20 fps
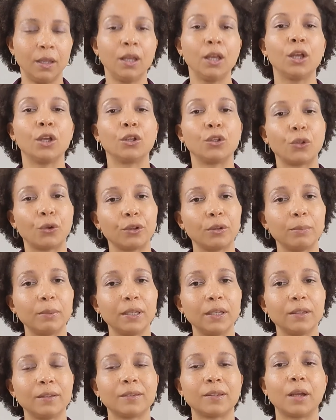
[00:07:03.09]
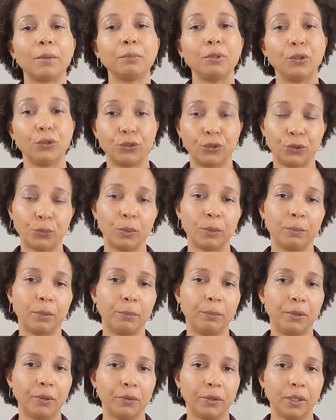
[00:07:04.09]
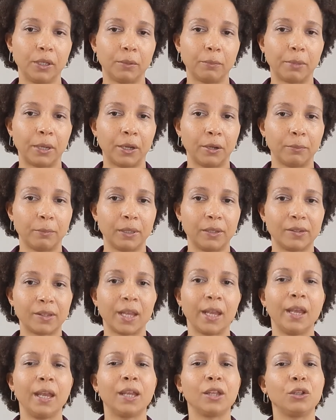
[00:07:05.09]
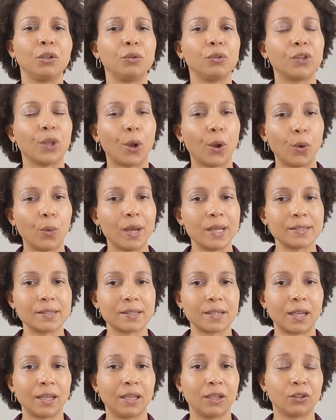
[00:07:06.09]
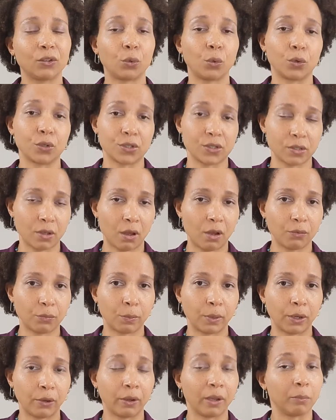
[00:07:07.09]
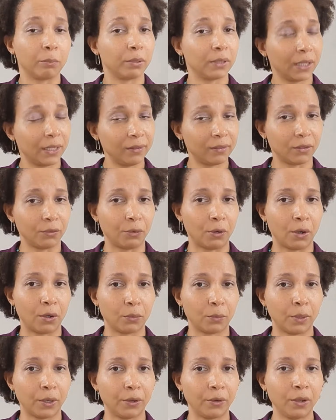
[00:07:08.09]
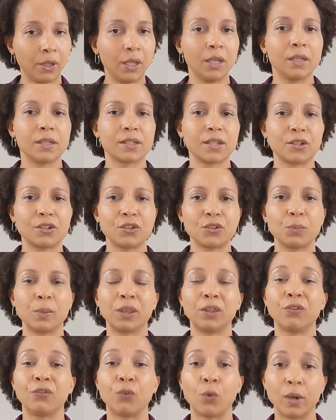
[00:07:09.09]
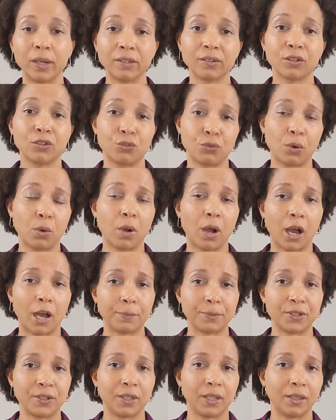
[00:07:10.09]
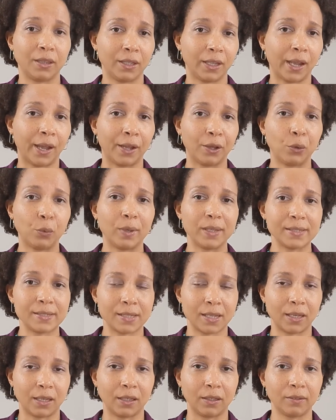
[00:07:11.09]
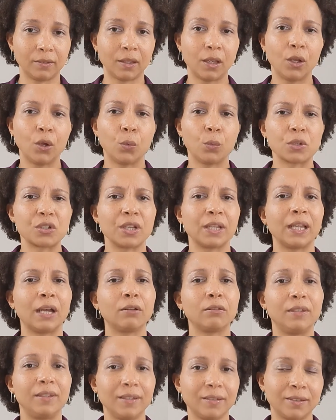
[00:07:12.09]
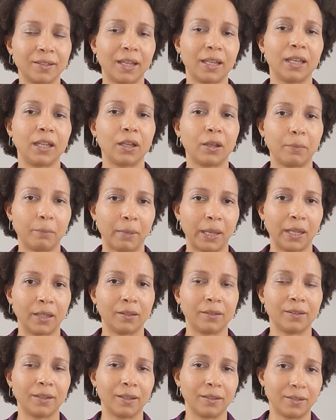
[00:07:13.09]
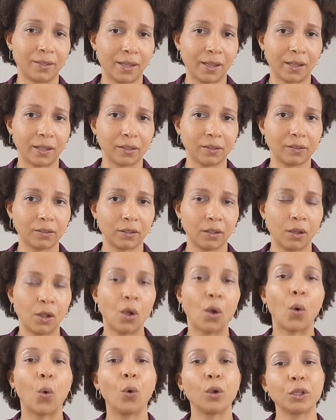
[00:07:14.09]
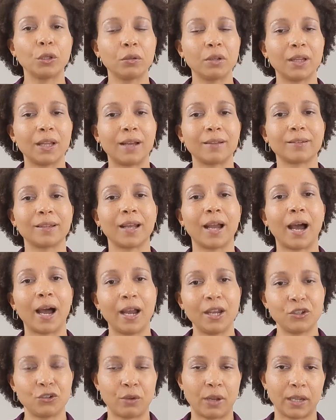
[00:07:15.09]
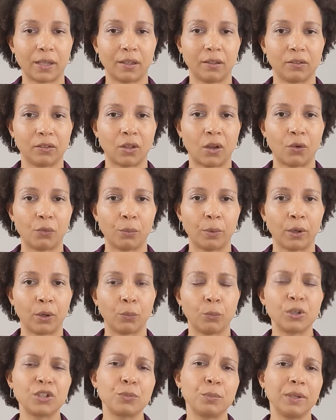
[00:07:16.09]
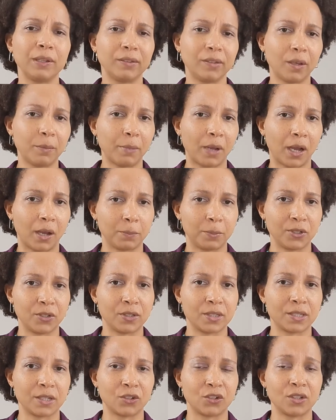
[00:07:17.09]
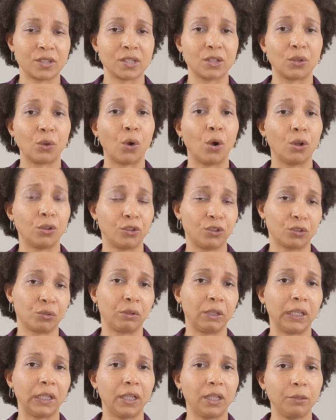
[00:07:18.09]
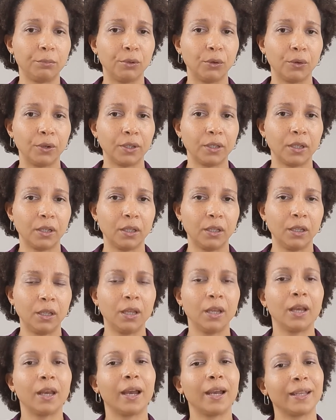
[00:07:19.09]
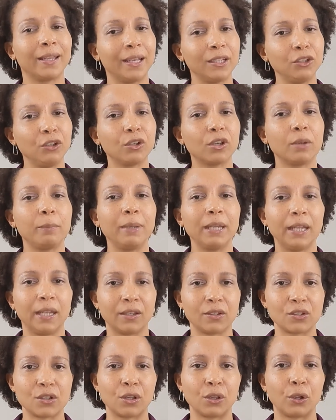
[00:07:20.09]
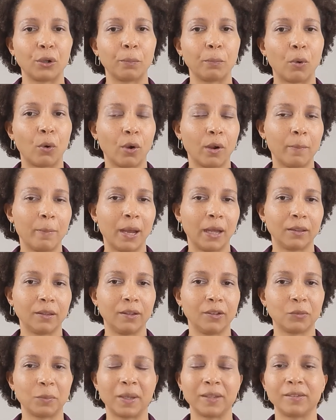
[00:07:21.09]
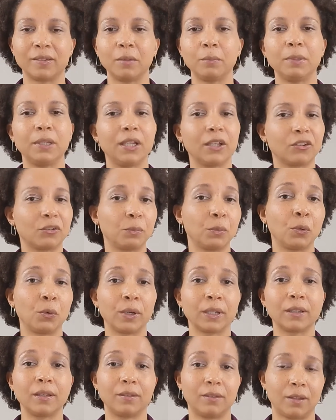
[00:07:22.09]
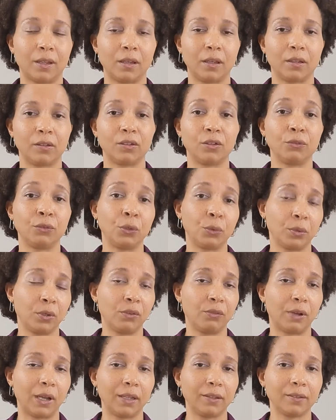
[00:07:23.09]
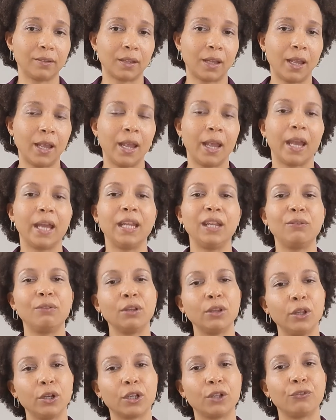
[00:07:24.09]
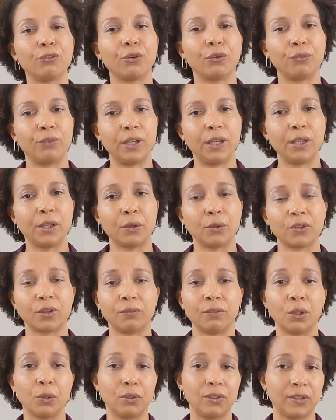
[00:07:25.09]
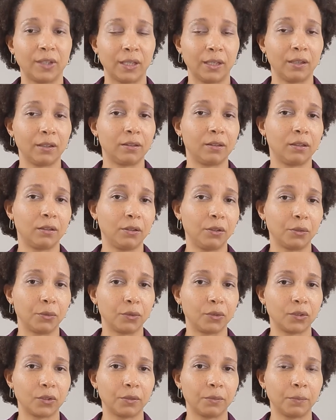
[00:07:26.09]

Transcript: Notably, some users with mobility impairments use O S settings or software in place of hardware, such as with the voice control option in the iOS settings, which allow dictating commands and text, or utilizing eye-tracking software, which brings up options such as an on-screen keyboard. Again, you can begin to learn more about this by simply exploring the settings of your device and even looking for videos of those settings in use.